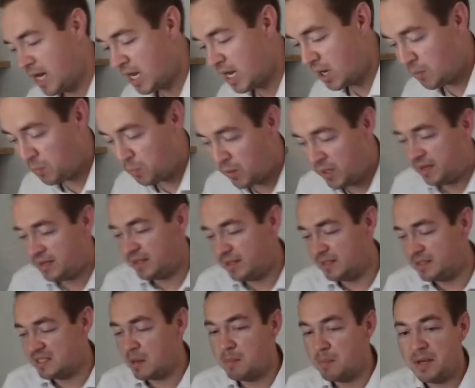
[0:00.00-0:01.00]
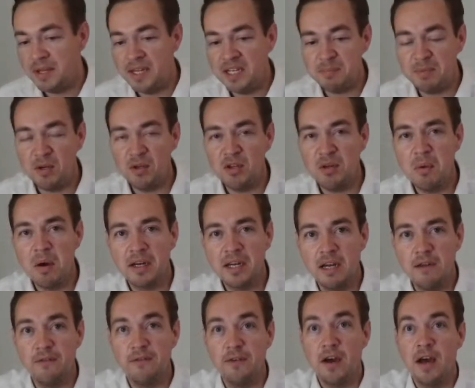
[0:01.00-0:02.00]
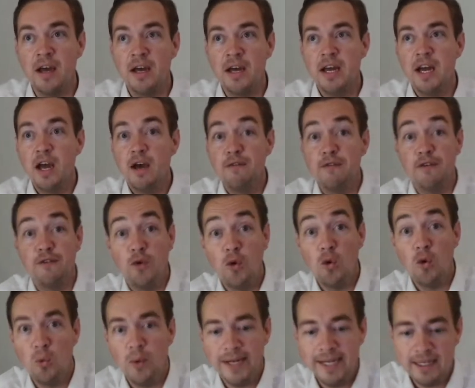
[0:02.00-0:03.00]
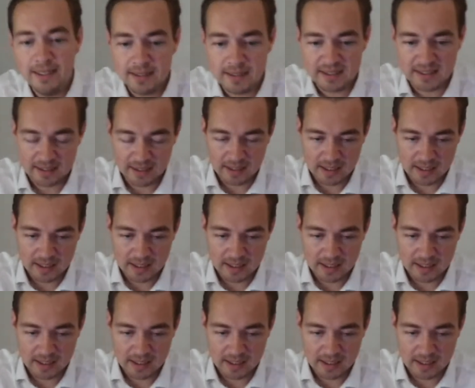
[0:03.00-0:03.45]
with somebody that's been on the market for 4 weeks